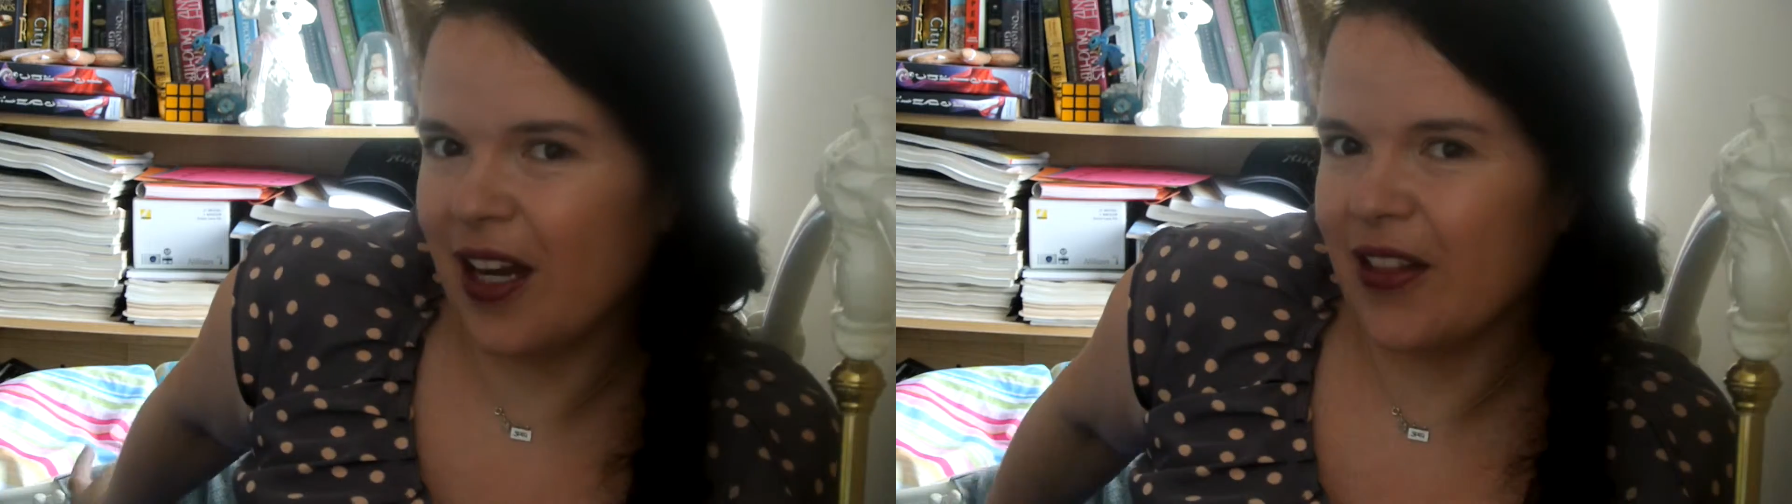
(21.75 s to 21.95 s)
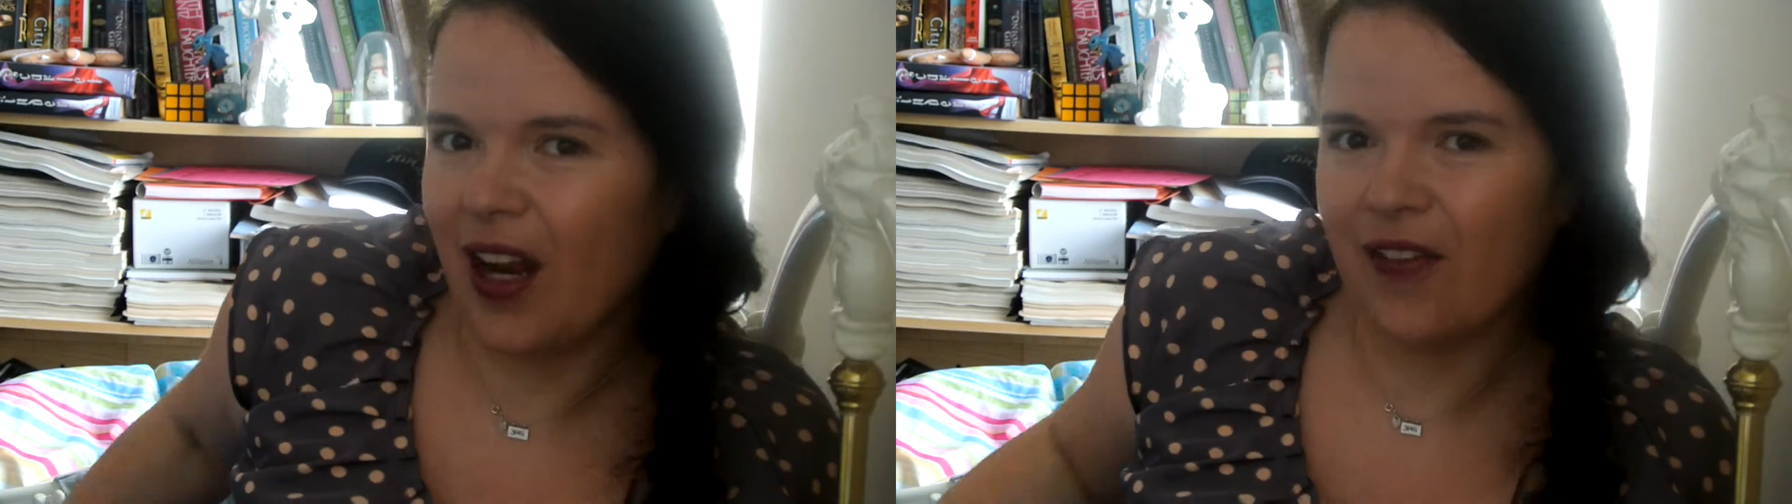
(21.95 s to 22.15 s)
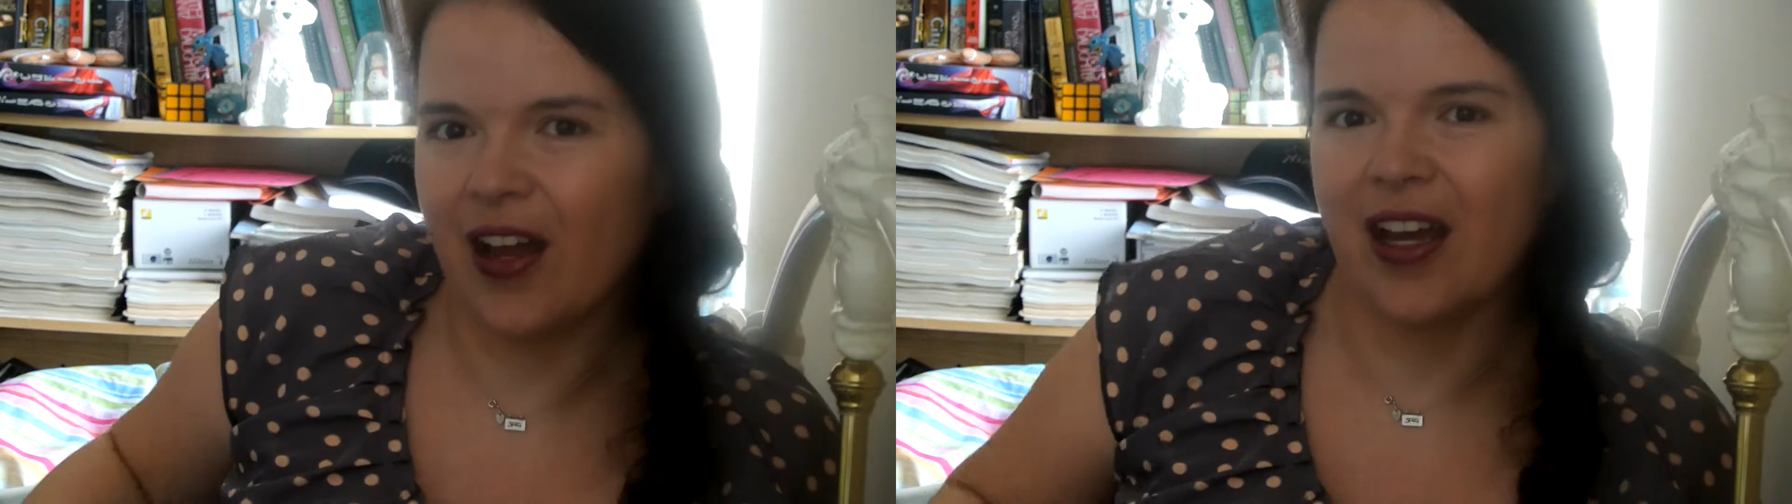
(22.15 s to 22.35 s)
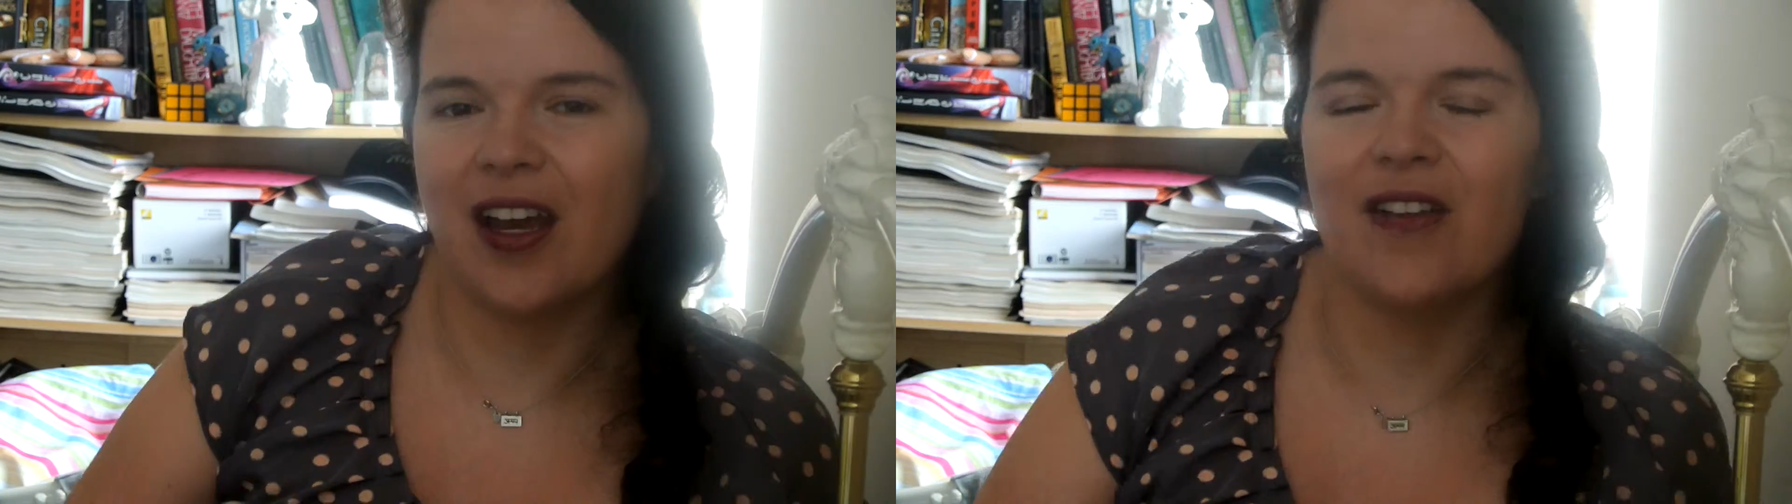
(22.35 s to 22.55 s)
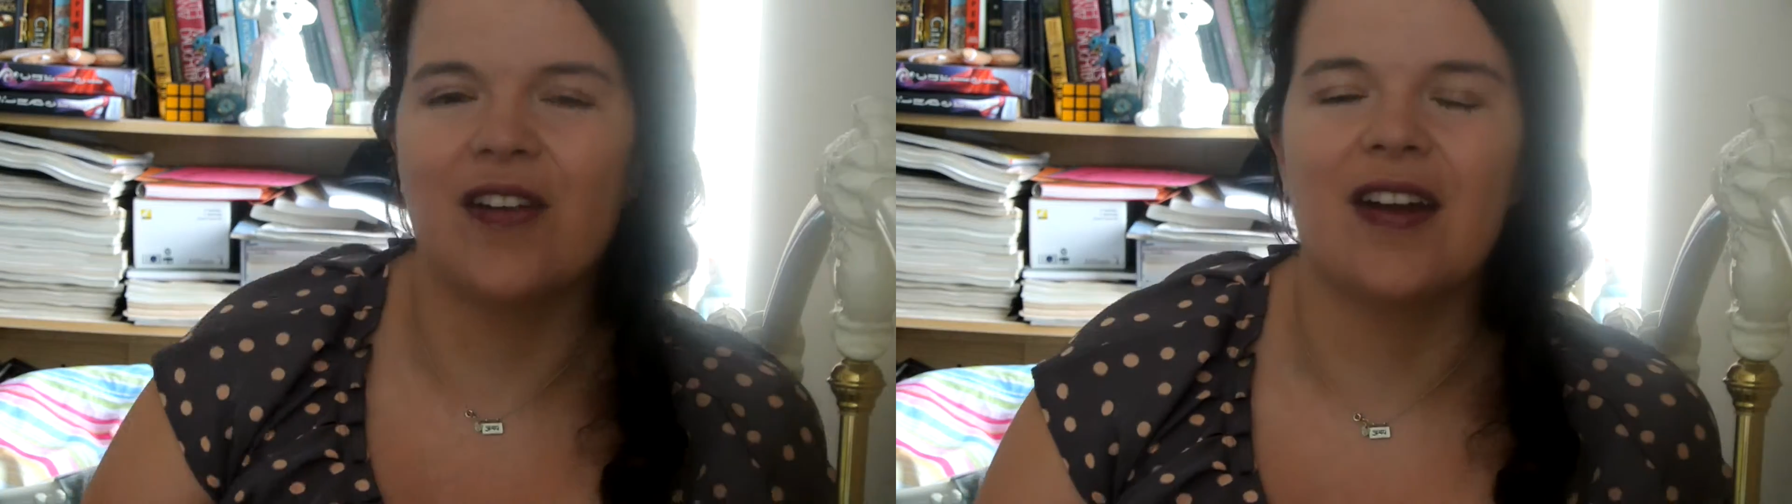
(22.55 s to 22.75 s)
on that I've got
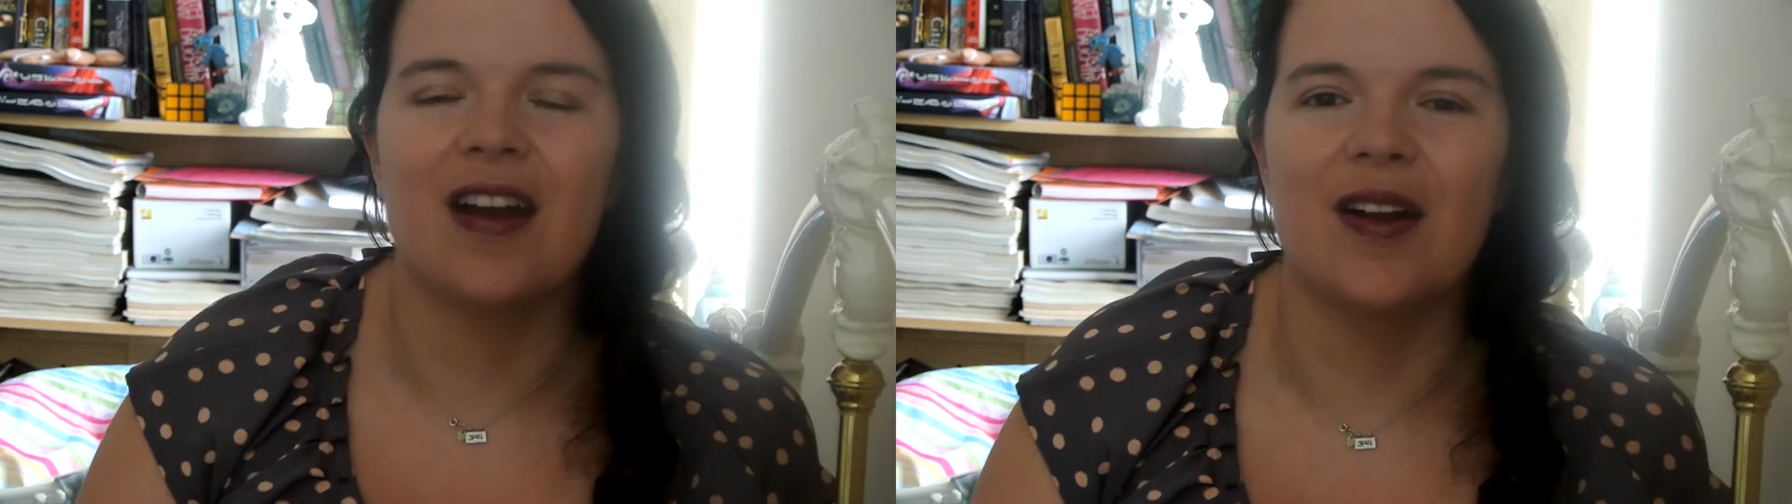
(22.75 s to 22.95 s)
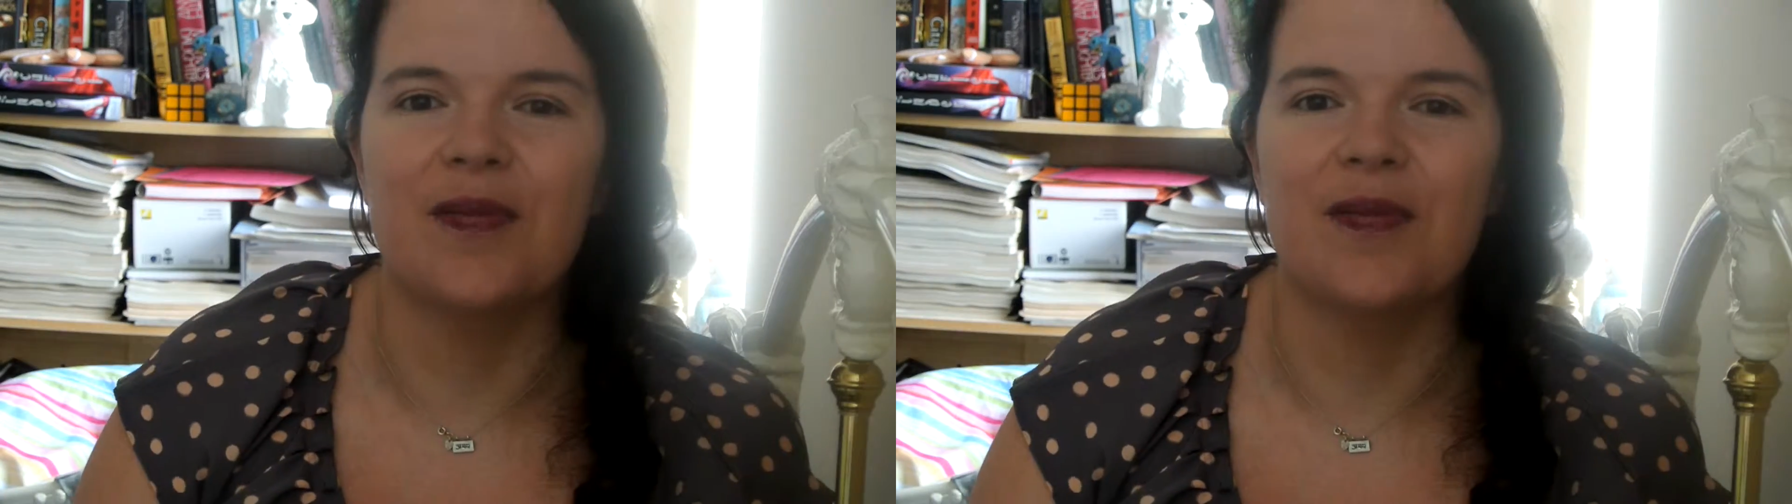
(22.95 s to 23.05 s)
covered